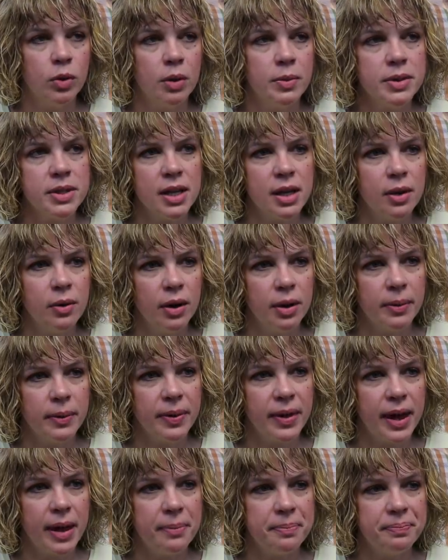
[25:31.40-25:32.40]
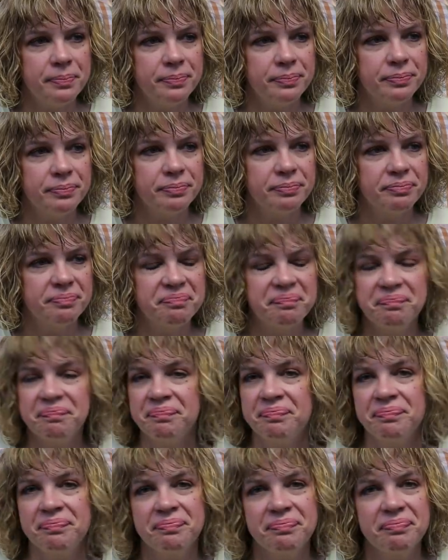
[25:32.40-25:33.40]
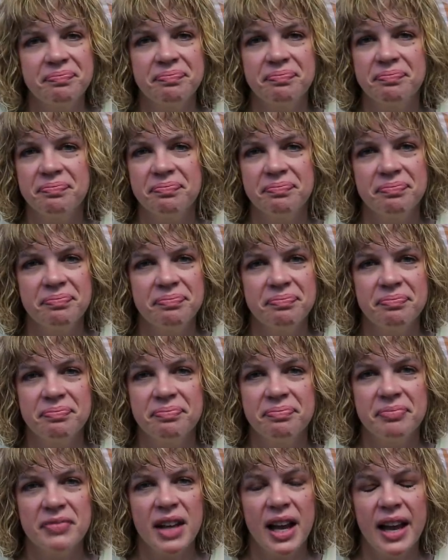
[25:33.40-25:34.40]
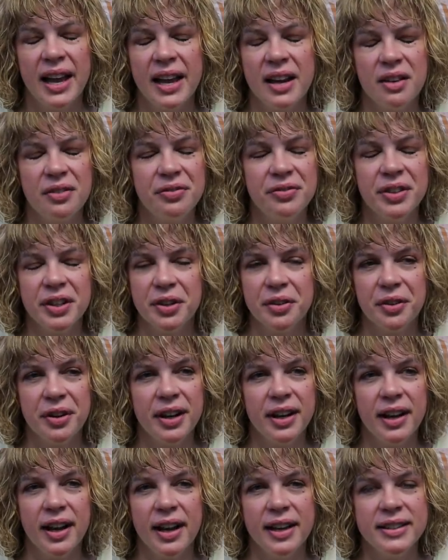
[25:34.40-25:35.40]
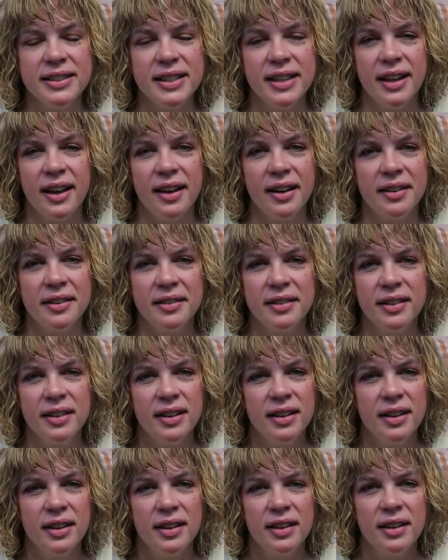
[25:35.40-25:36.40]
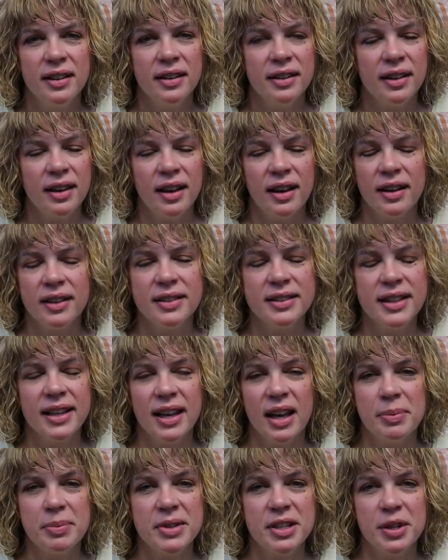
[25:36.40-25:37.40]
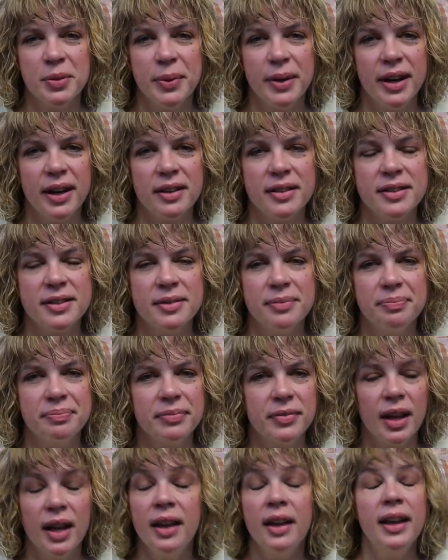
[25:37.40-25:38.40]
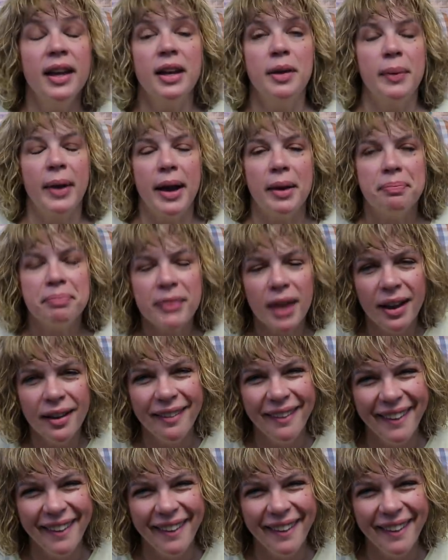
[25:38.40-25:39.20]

Where was I going with that? Hmm. I had a flickering idea. God, does that happen to anyone else? Anyway,